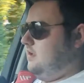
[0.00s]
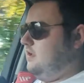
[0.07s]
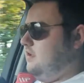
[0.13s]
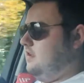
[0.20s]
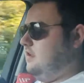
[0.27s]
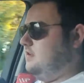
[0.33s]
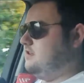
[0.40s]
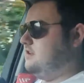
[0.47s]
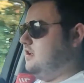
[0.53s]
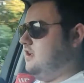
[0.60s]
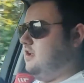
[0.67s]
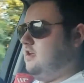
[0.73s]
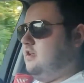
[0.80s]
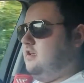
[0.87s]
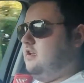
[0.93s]
and let's
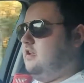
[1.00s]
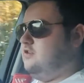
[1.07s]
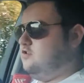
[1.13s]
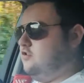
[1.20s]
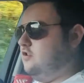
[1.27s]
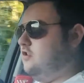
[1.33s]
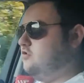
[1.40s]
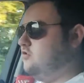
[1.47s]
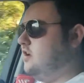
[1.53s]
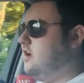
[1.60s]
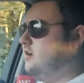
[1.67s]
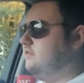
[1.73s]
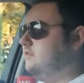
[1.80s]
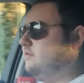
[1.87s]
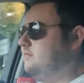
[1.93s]
enjoy the
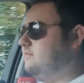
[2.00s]
drive.